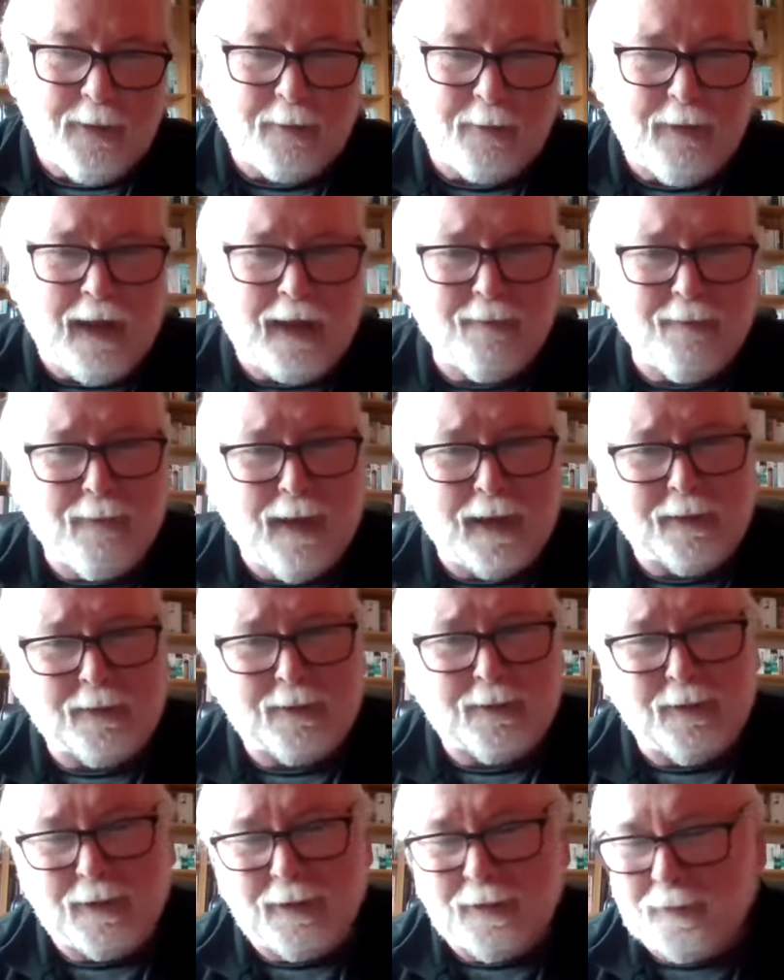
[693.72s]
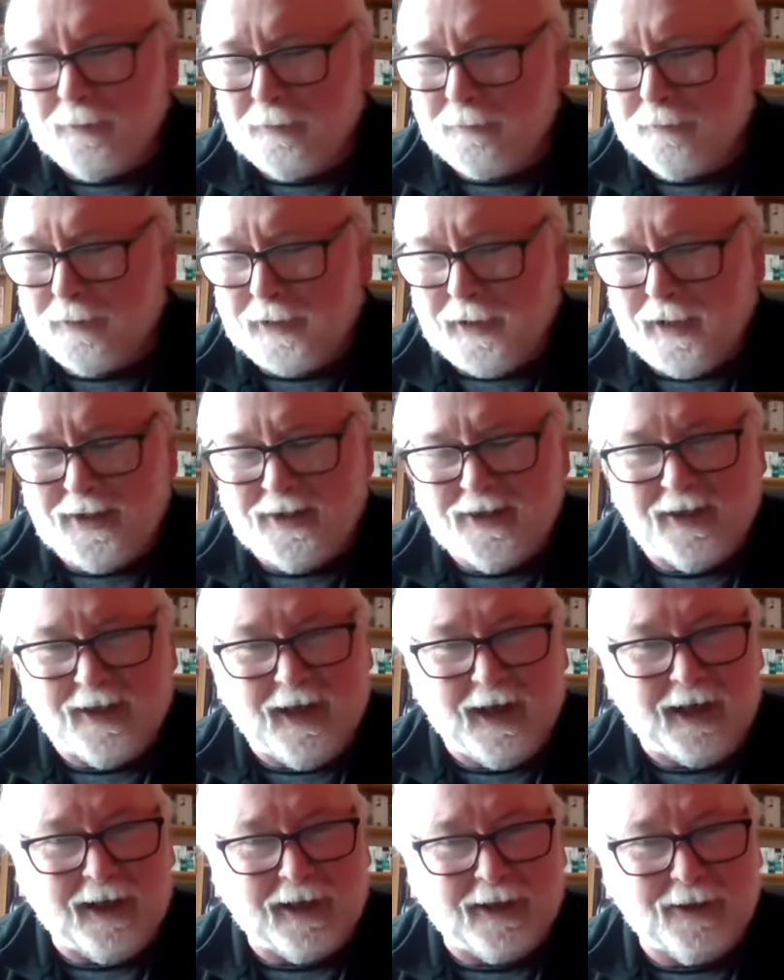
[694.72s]
people I've met in regard
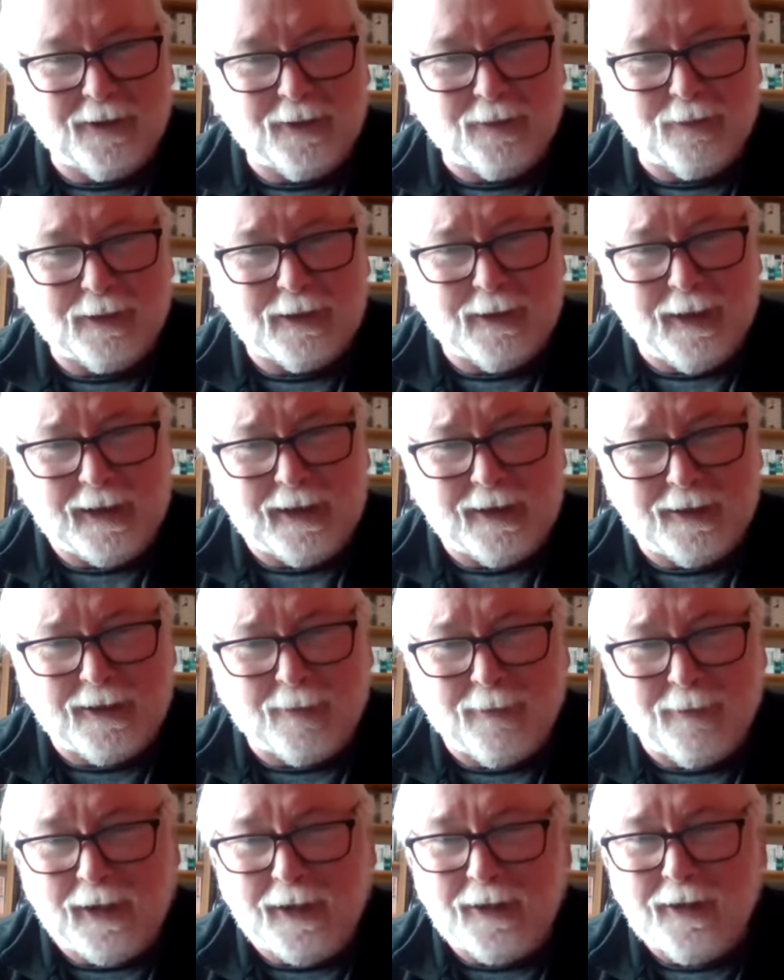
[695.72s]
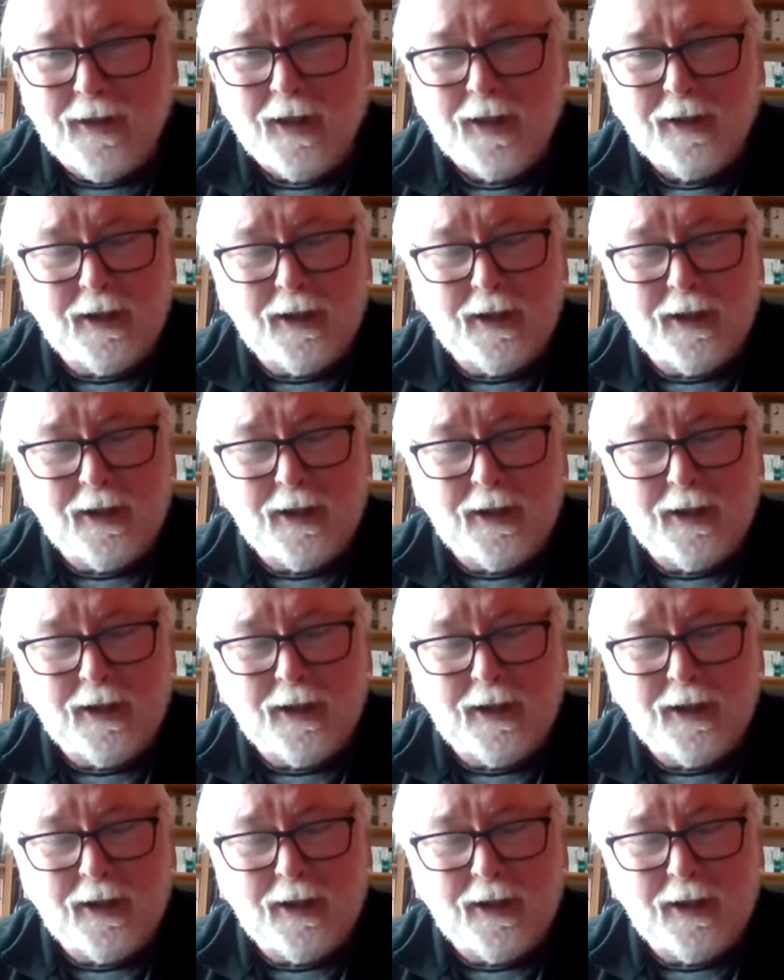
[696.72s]
to England, when the England are playing,